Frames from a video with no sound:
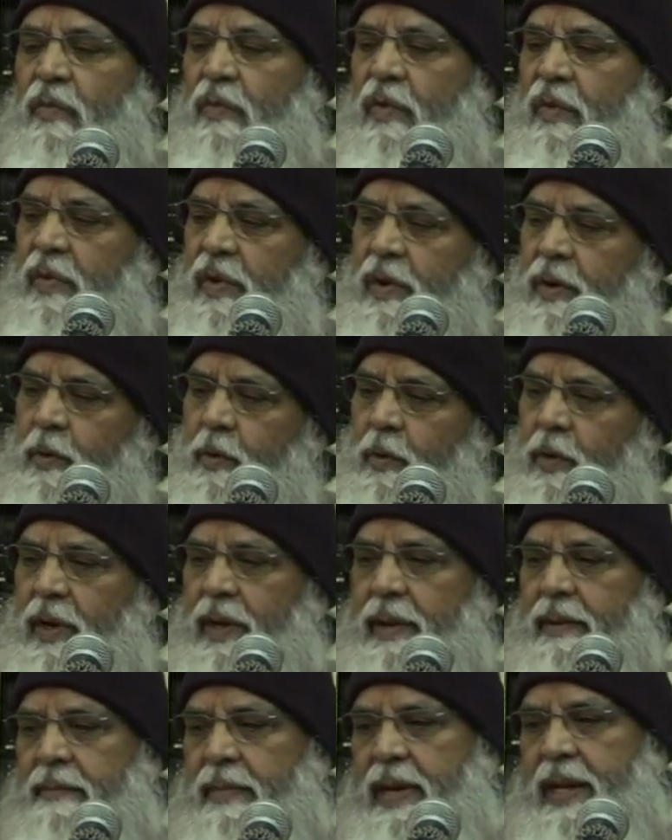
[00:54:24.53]
we were
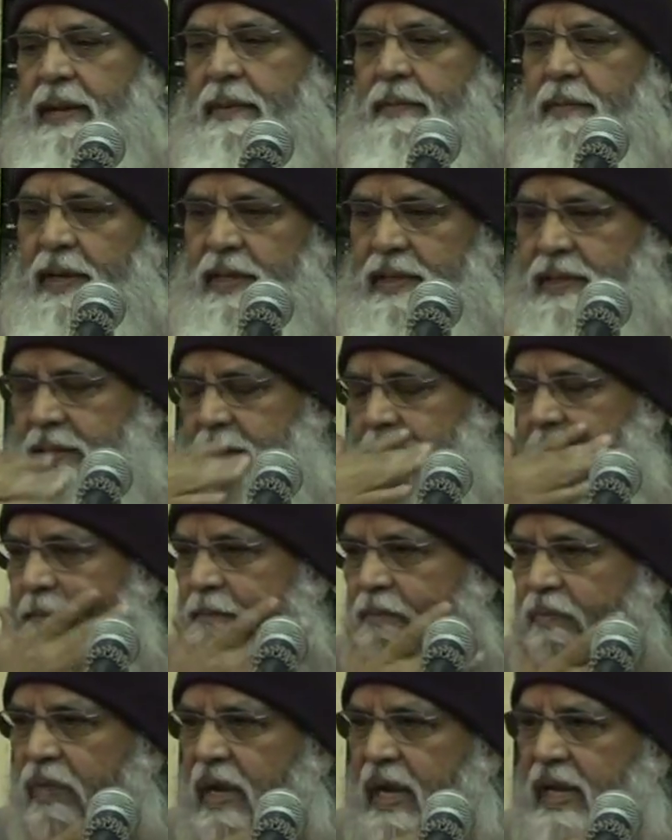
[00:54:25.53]
going by a bus
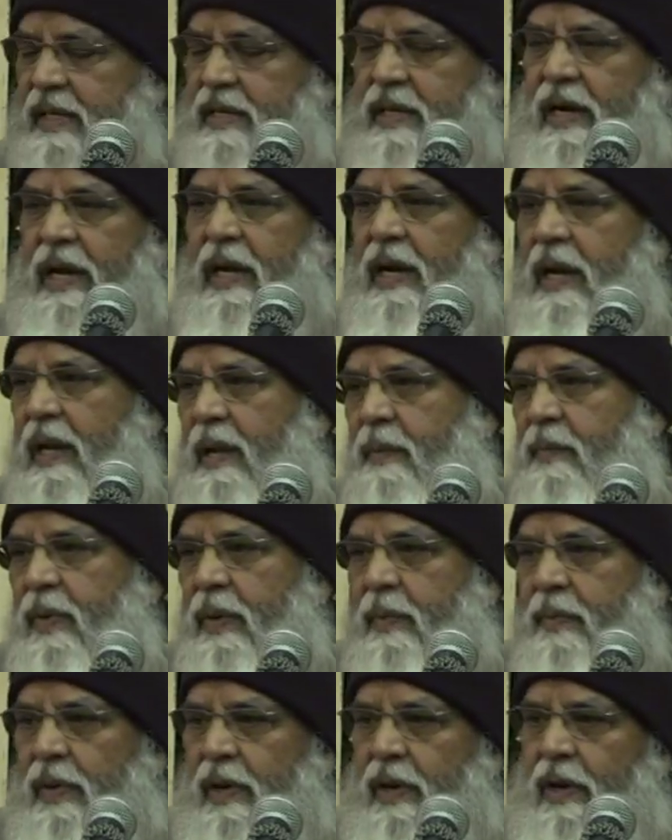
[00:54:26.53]
and suddenly
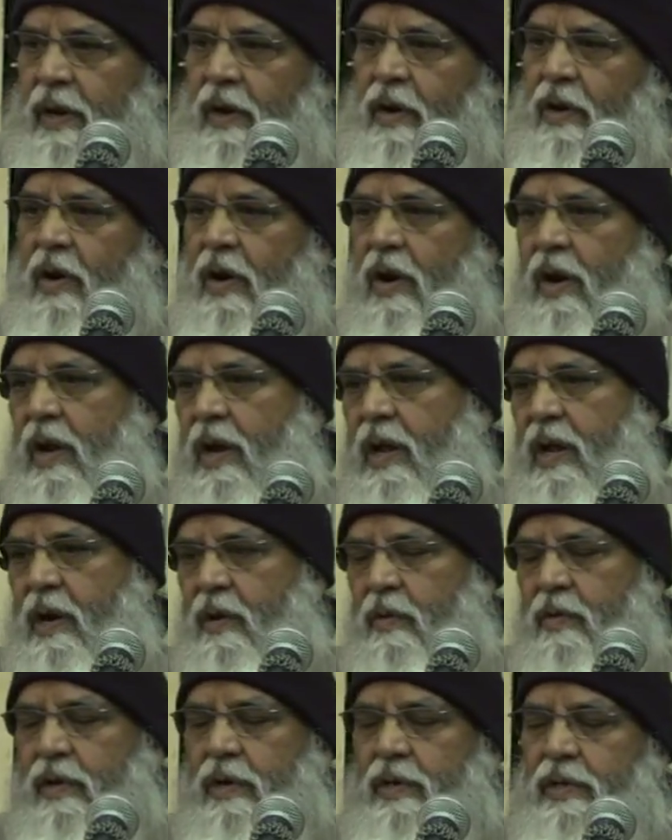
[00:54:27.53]
people all
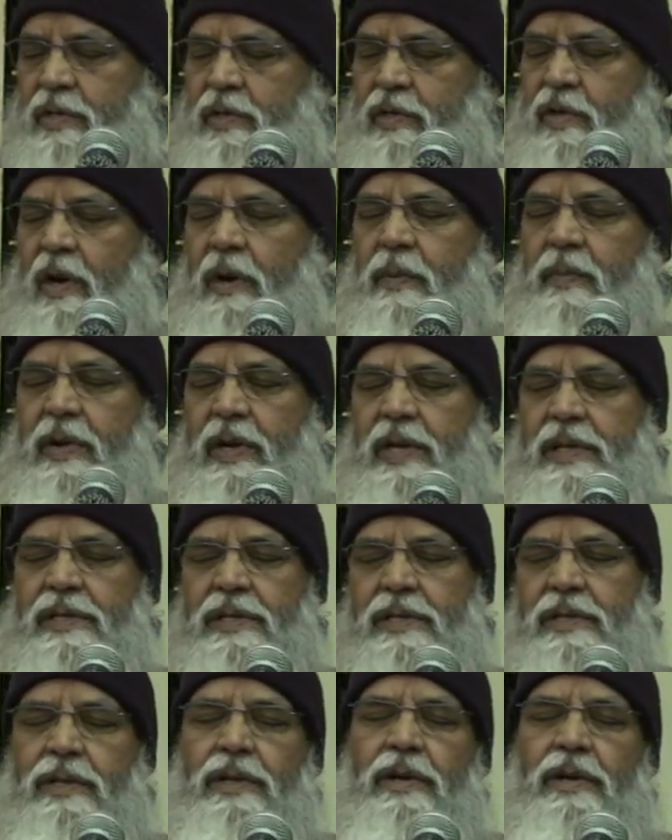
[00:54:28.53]
around stopped us,